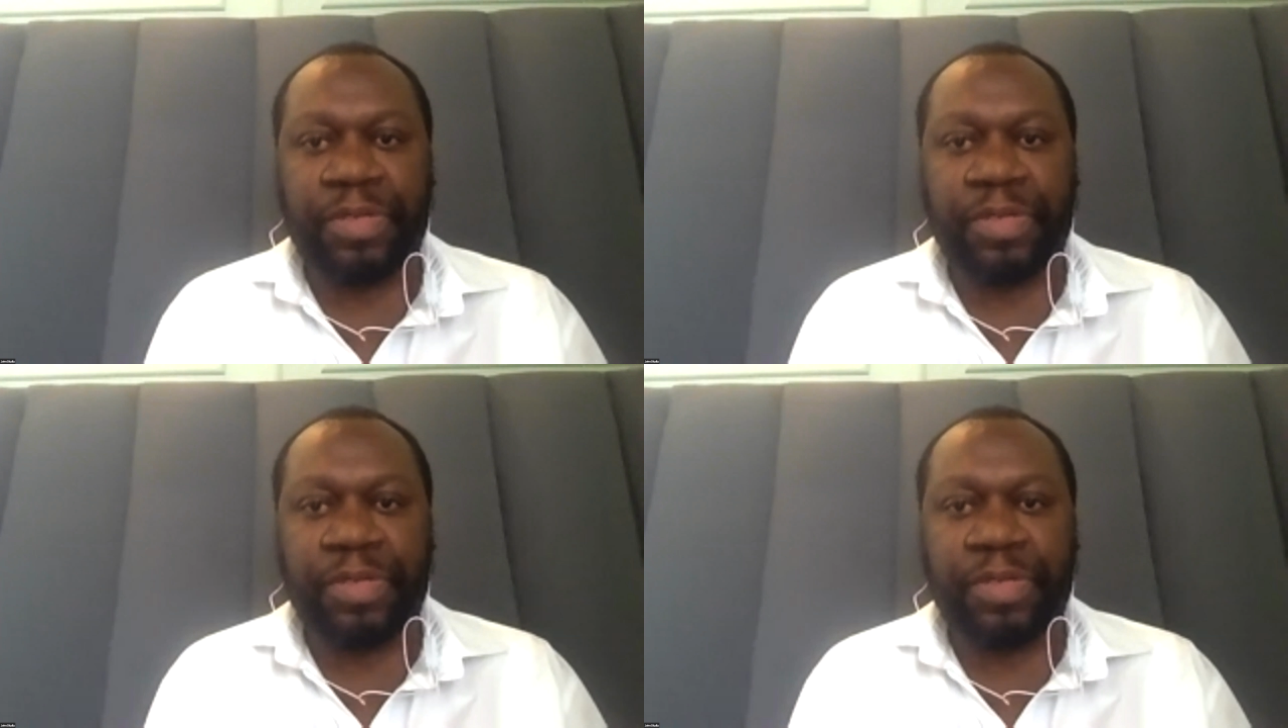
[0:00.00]

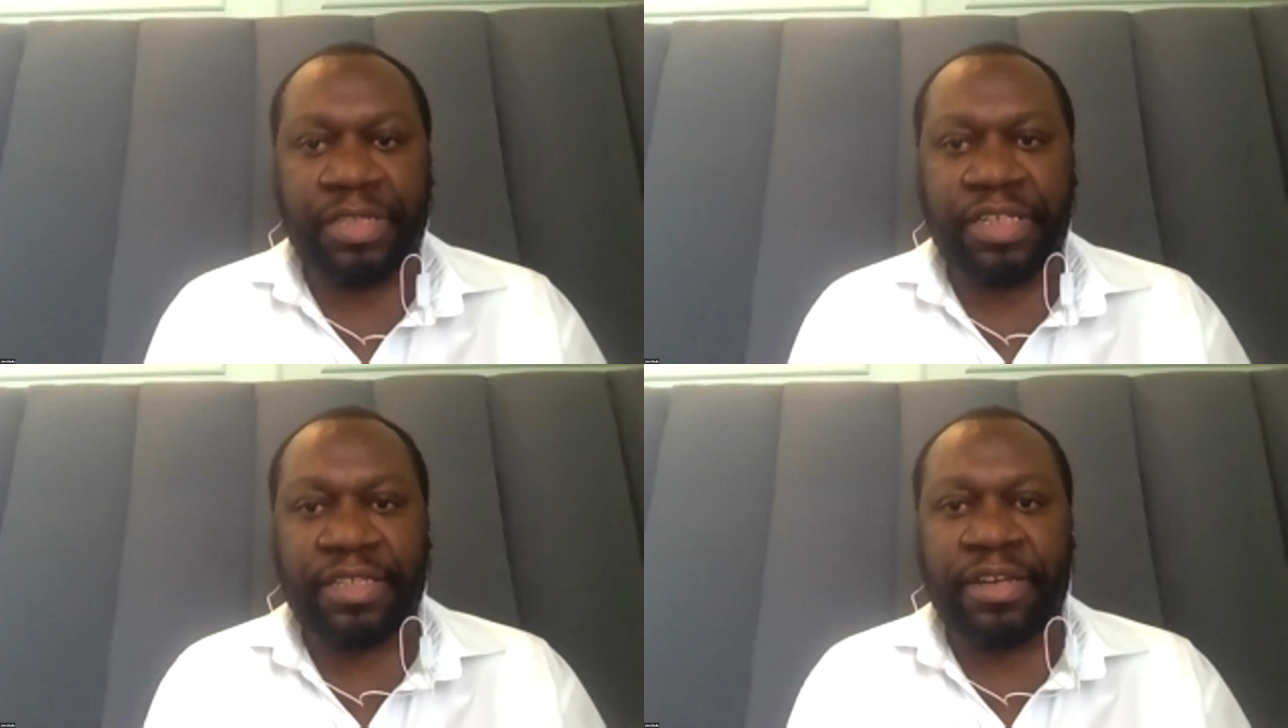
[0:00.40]
must be a
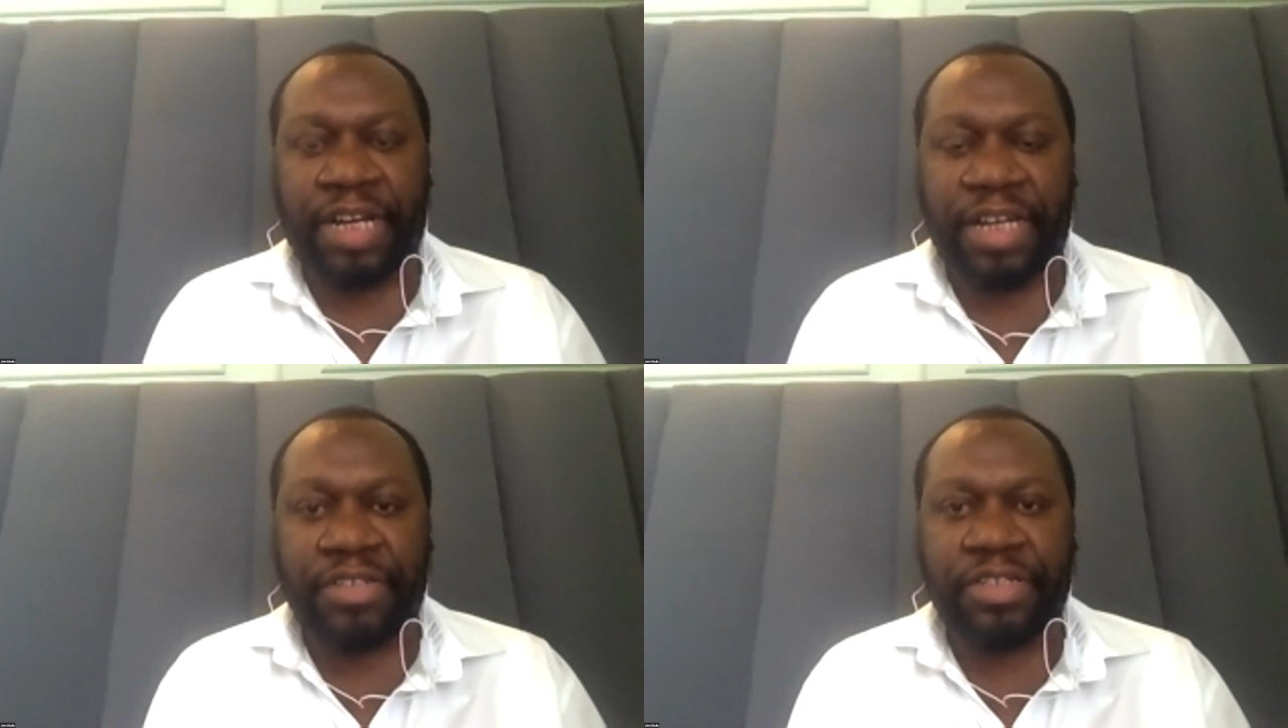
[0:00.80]
minister of small
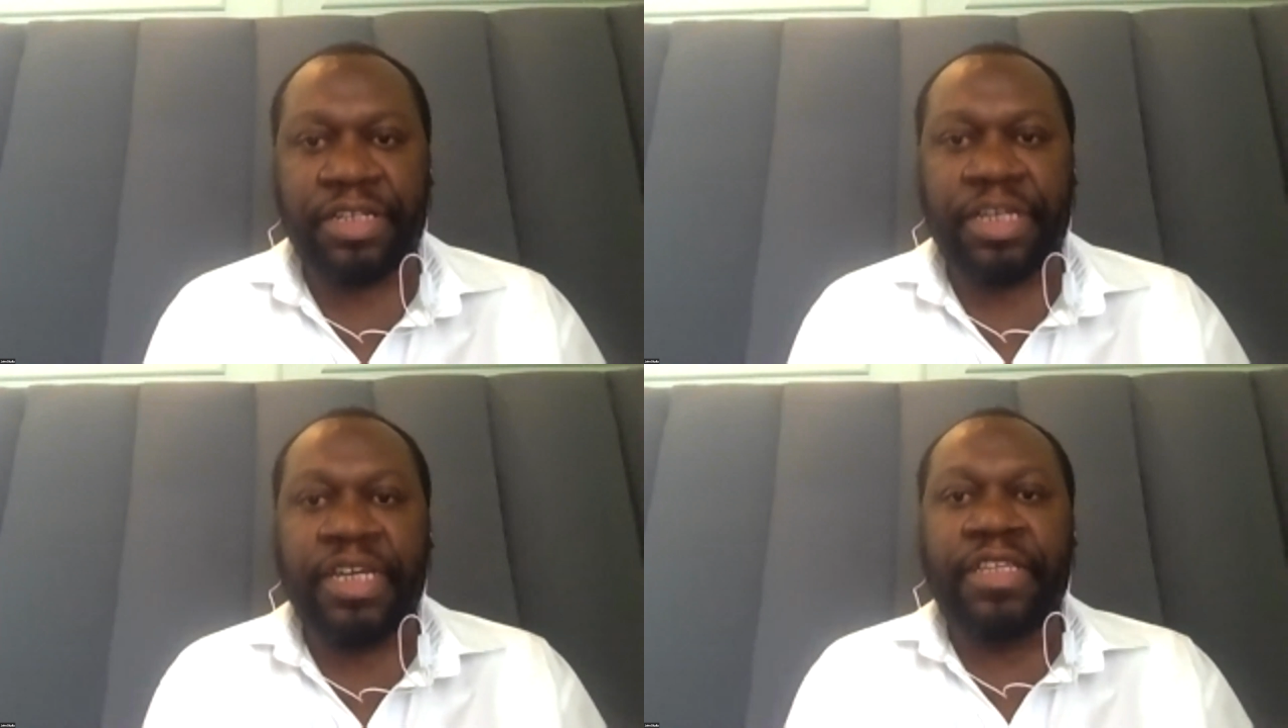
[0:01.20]
business
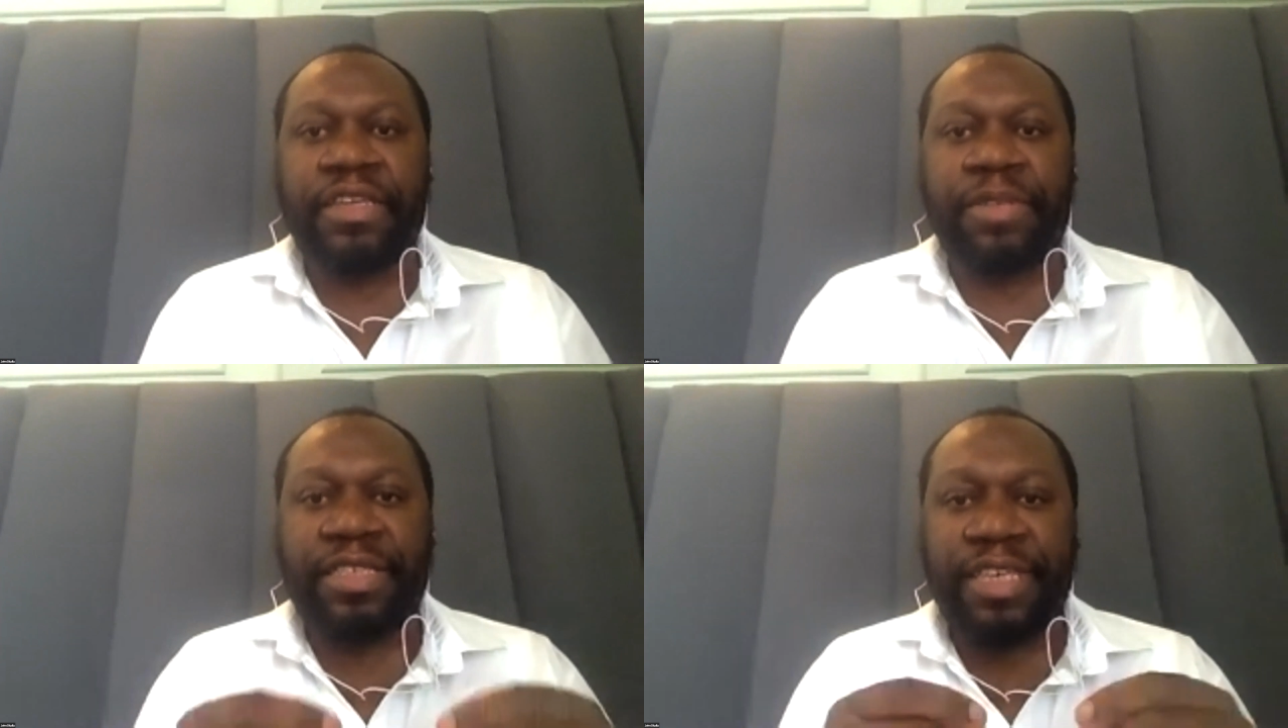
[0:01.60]
in our
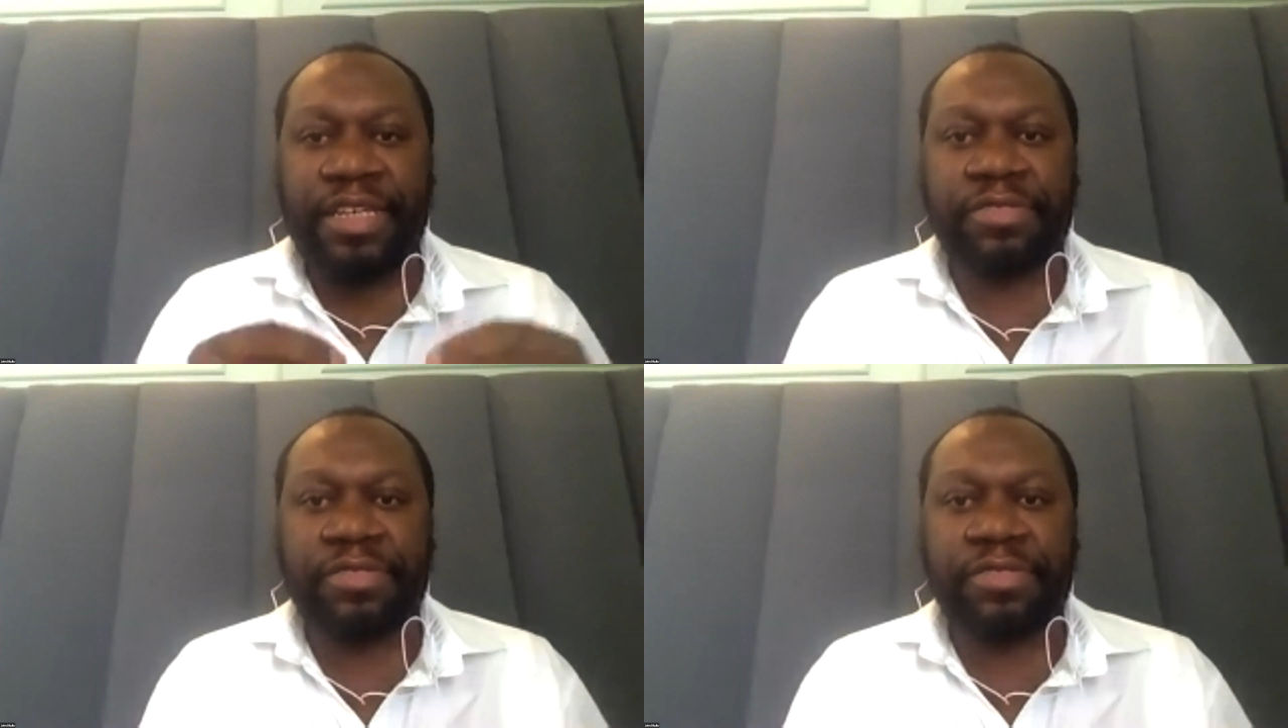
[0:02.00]
country.